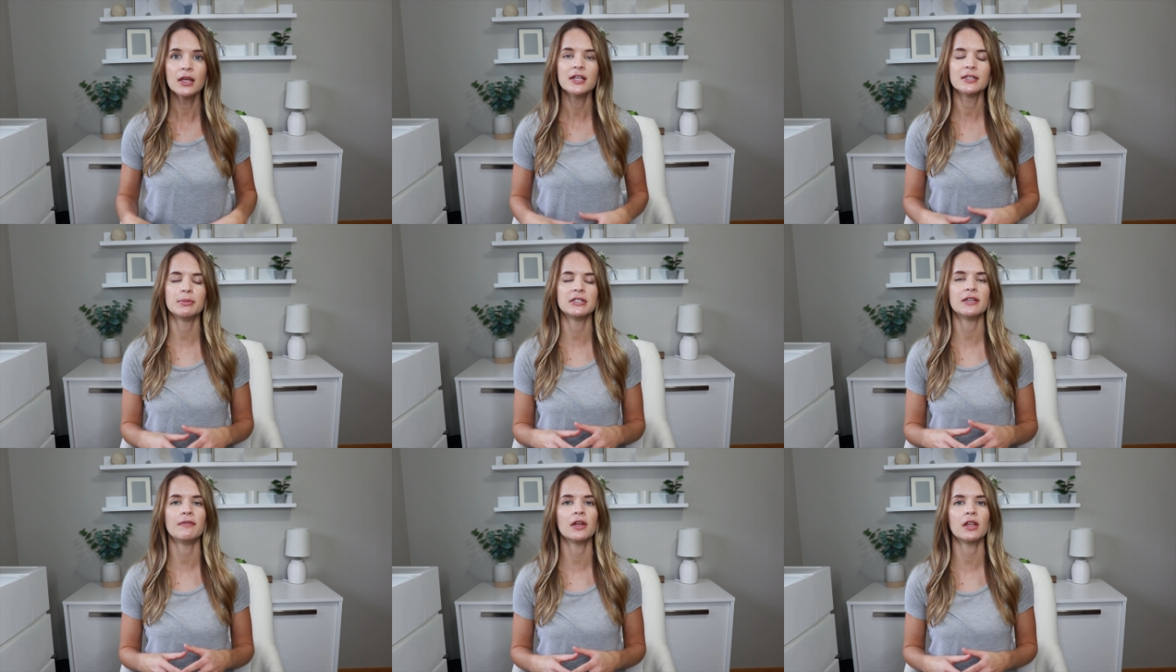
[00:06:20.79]

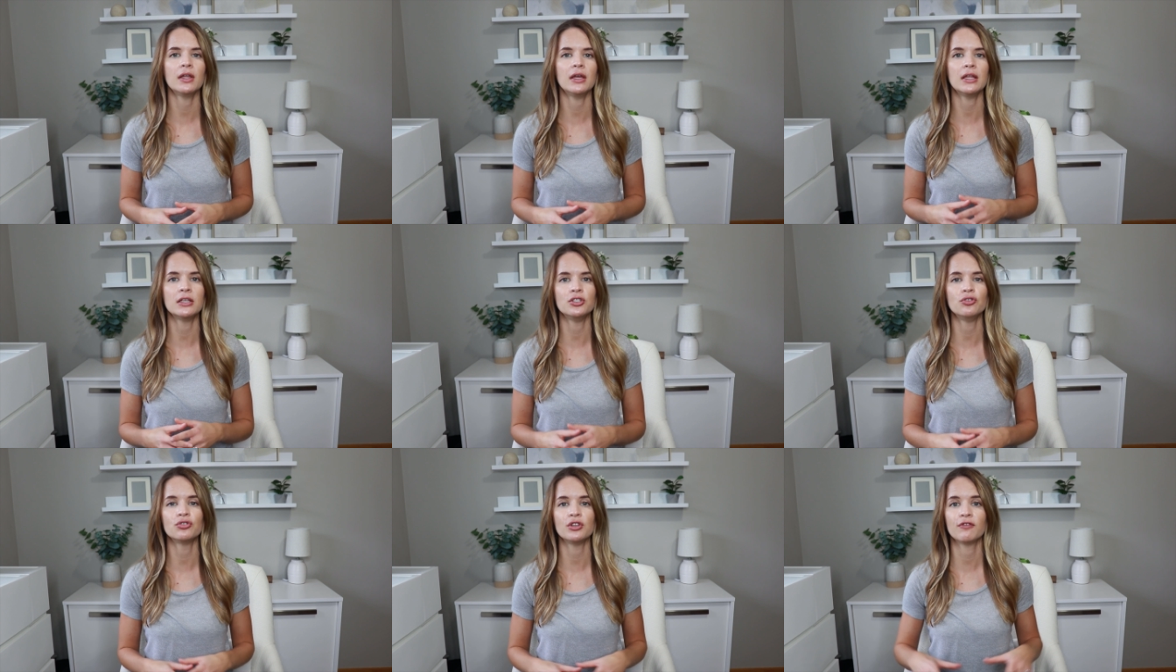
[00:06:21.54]
Specifically is
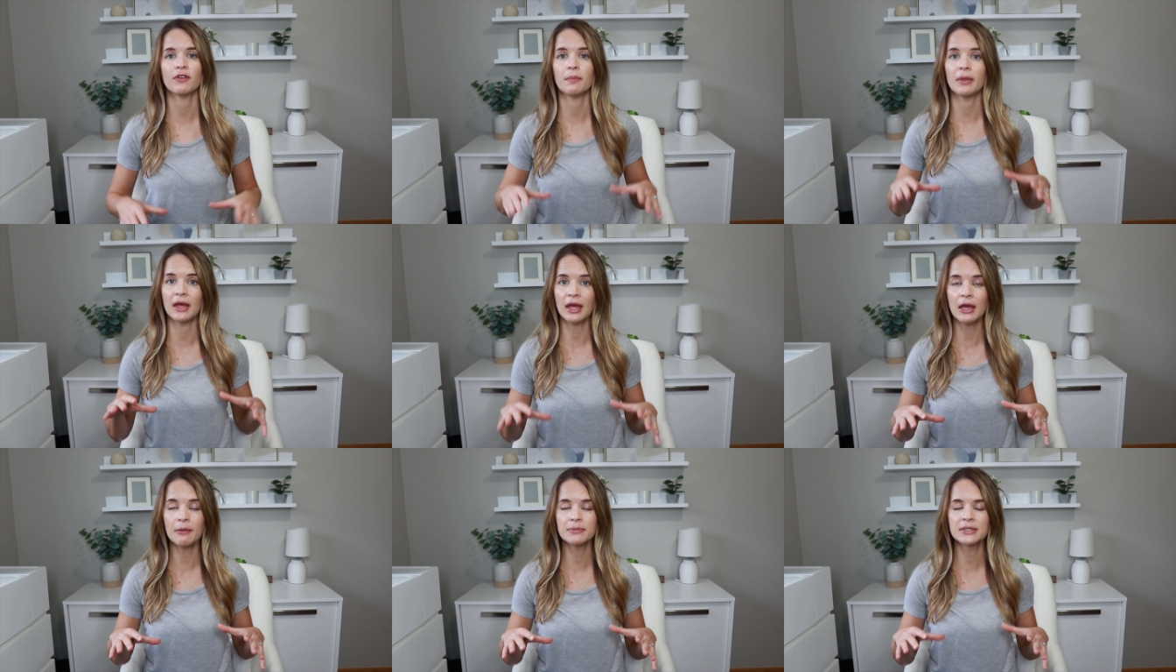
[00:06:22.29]
usually from the
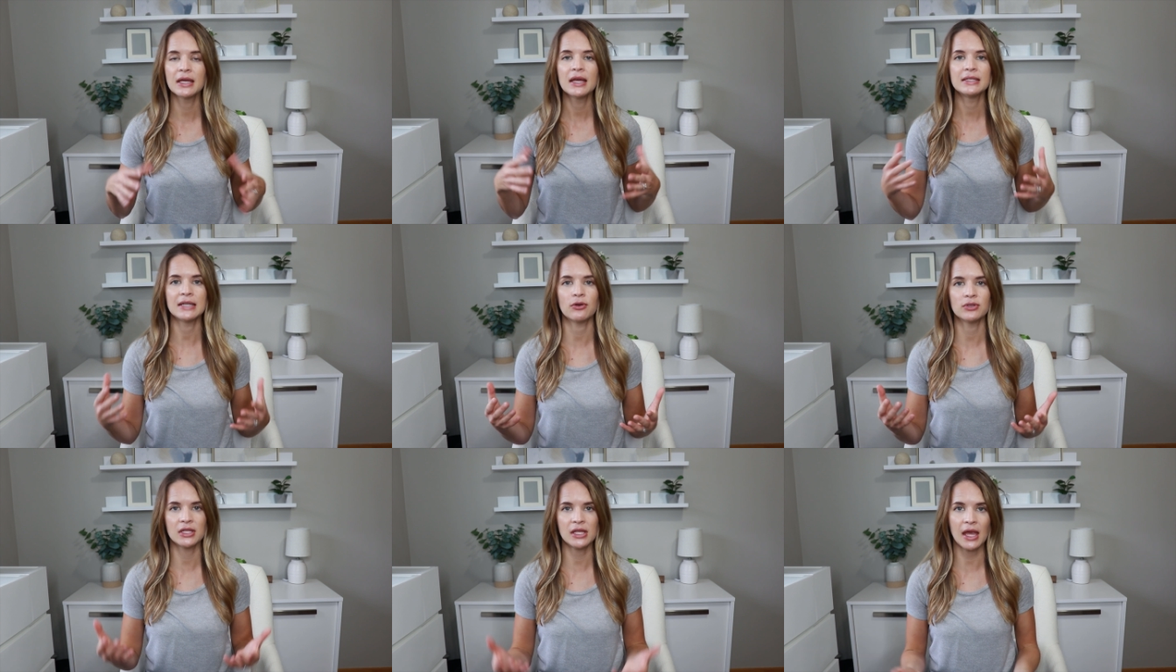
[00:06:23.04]
hips
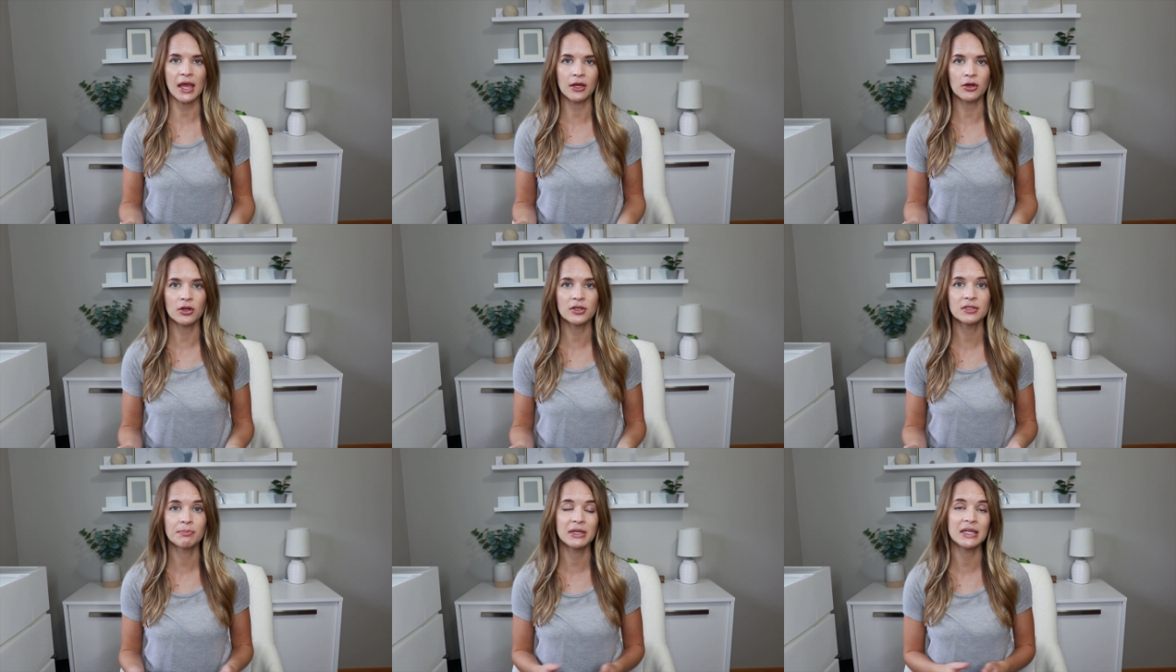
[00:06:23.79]
down to the
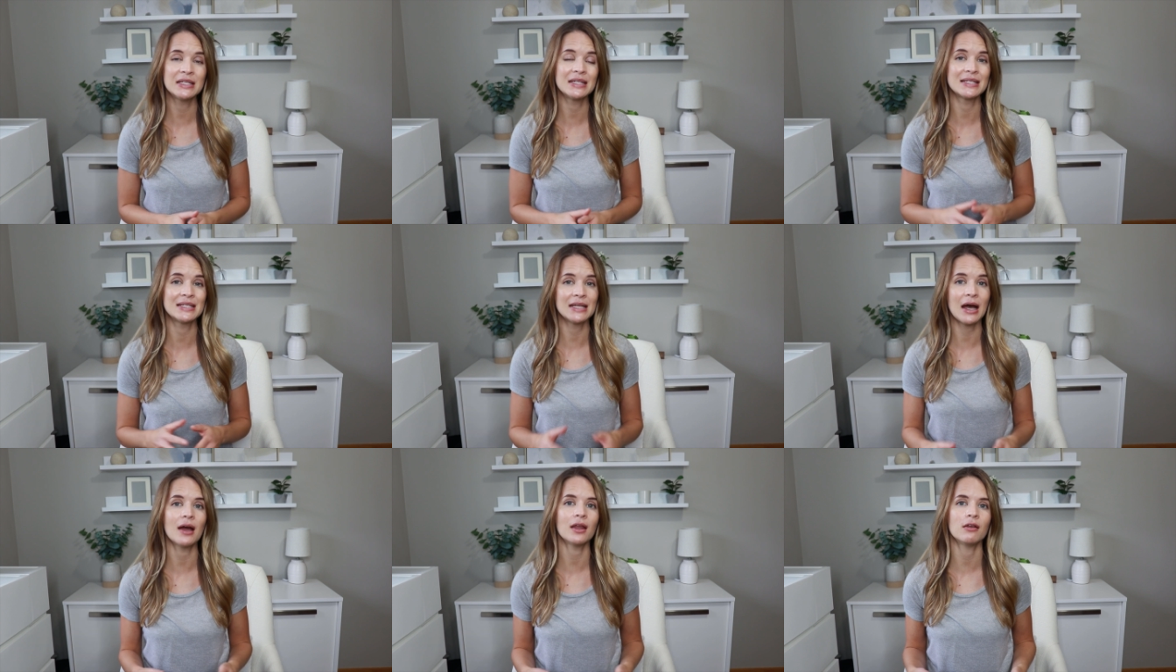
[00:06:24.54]
ankles, but it does
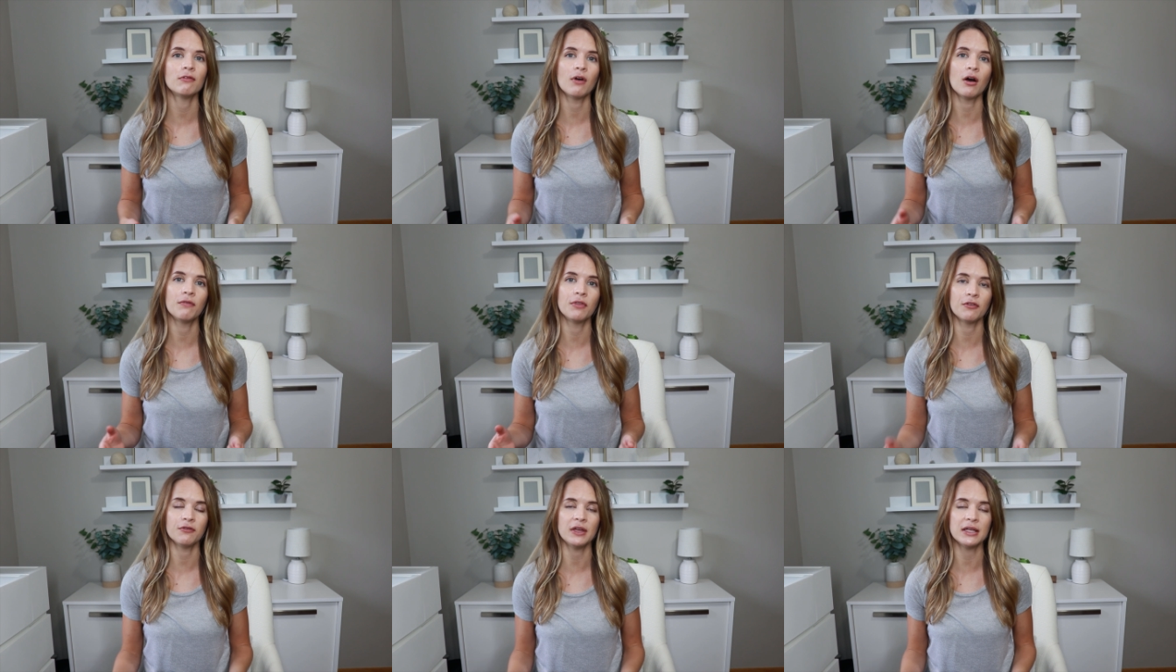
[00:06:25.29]
not involve
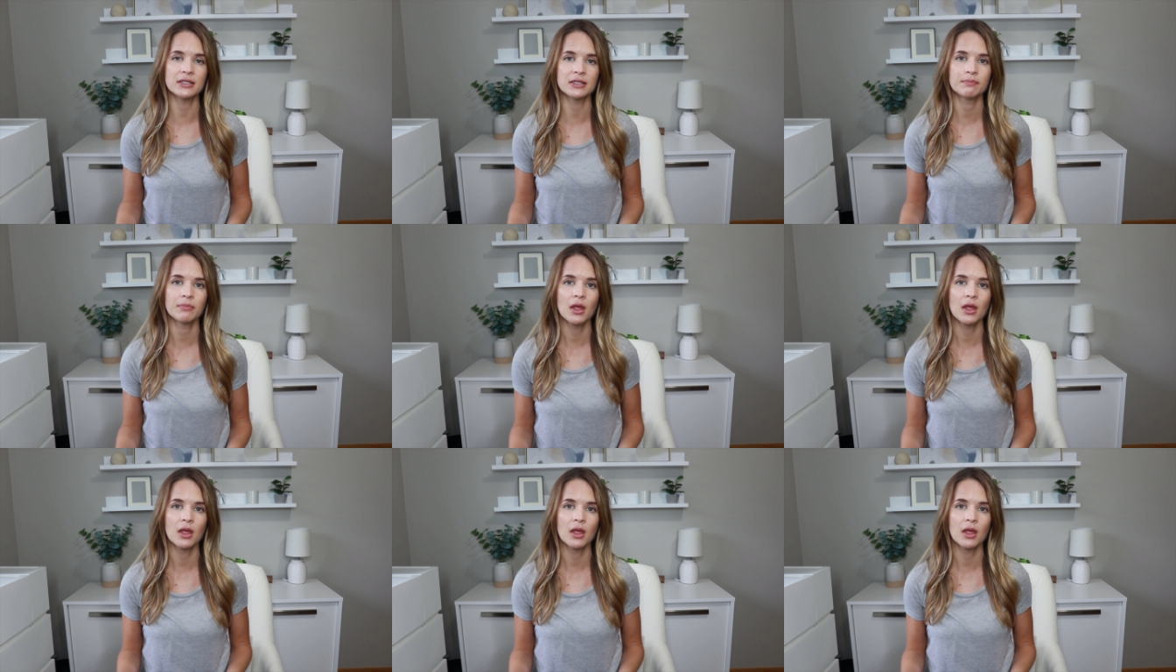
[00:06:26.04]
the feet.